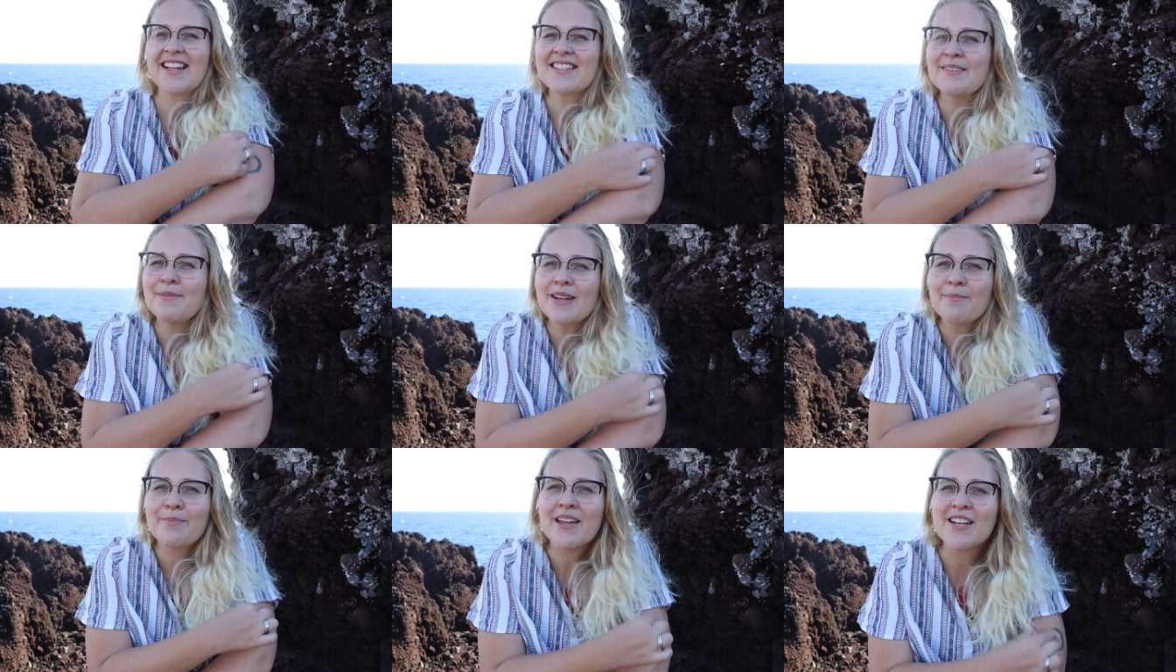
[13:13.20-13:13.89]
can
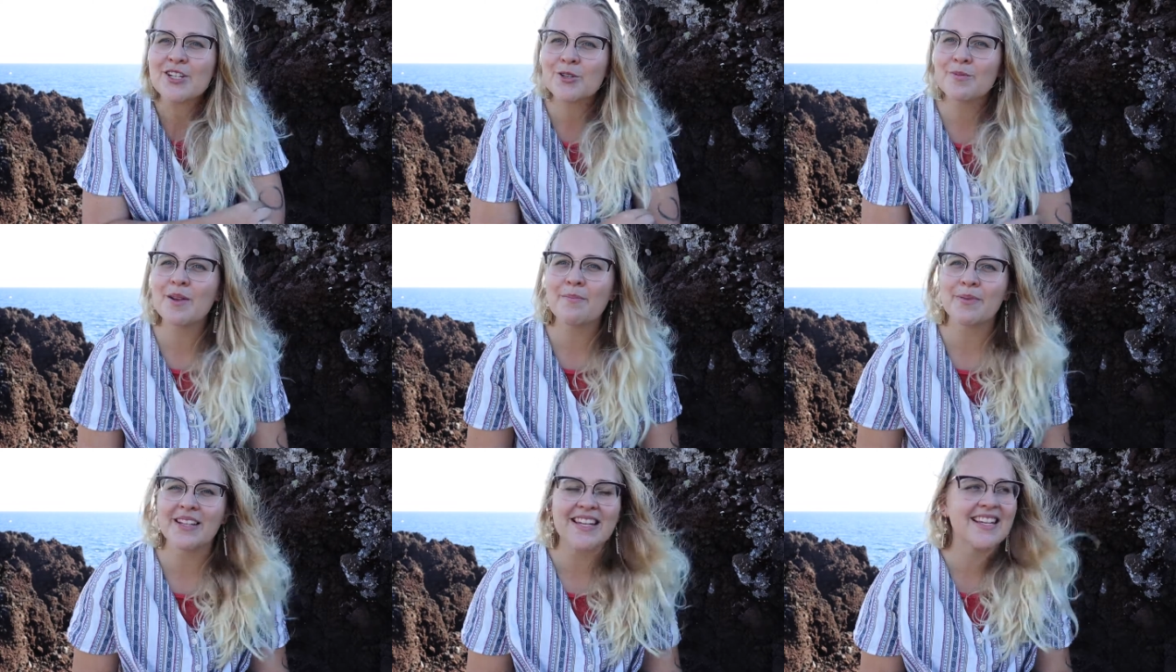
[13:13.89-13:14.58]
somebody pinch me,
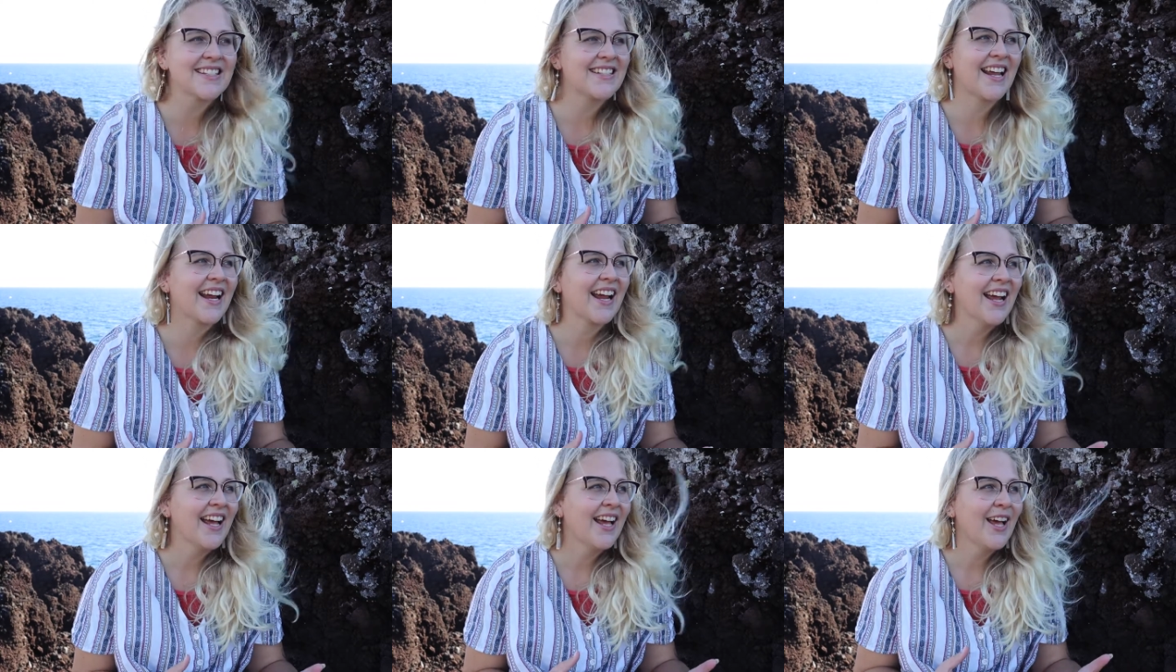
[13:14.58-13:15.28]
please? Like,
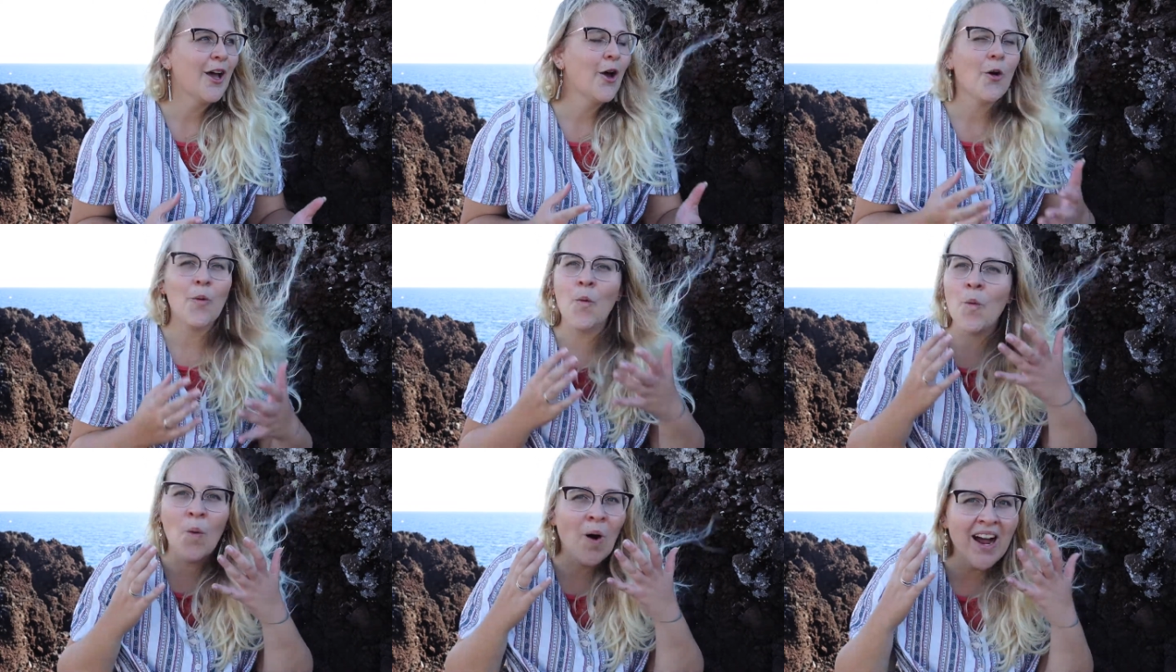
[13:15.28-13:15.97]

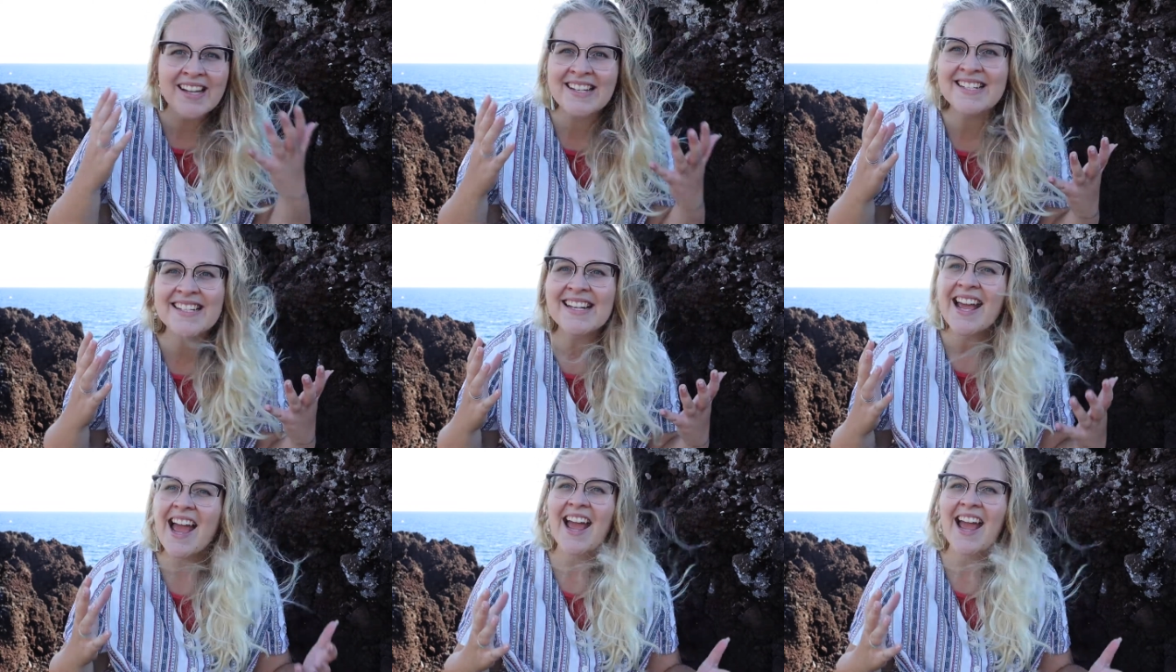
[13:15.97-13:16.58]
what?